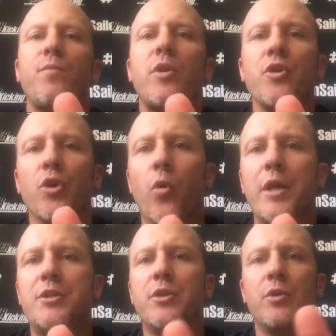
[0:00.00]
you're
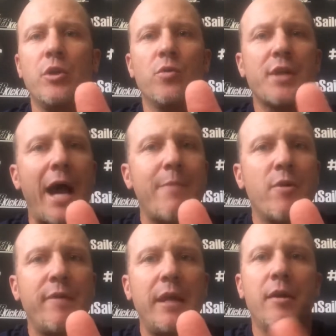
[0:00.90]
going to use
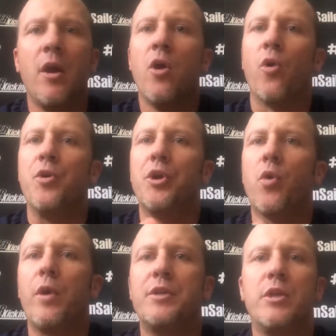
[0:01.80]
iMovie or you're
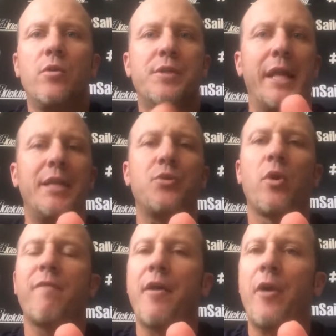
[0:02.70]
going to use any
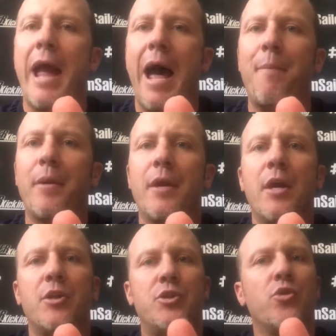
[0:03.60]
sort of other app
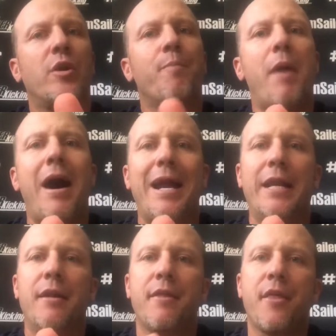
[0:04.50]
to
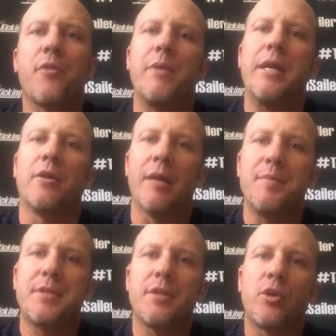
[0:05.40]
combine the 3
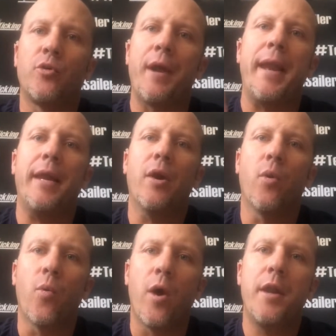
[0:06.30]
clips, creating
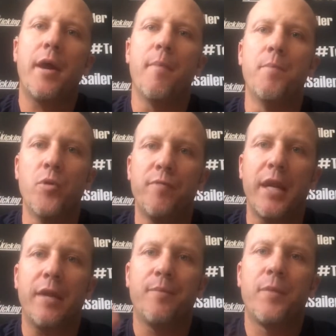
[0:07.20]
one
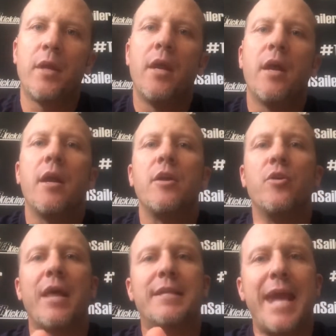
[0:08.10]
movie.
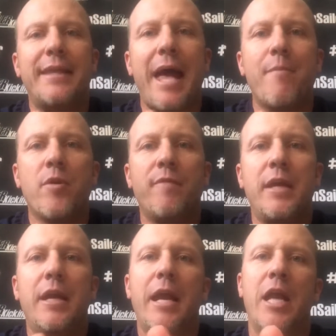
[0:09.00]
You then take that
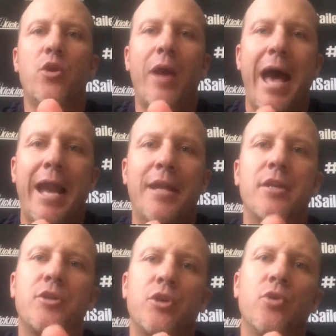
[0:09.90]
movie and you add
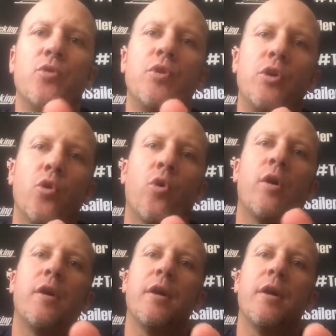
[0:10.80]
it to your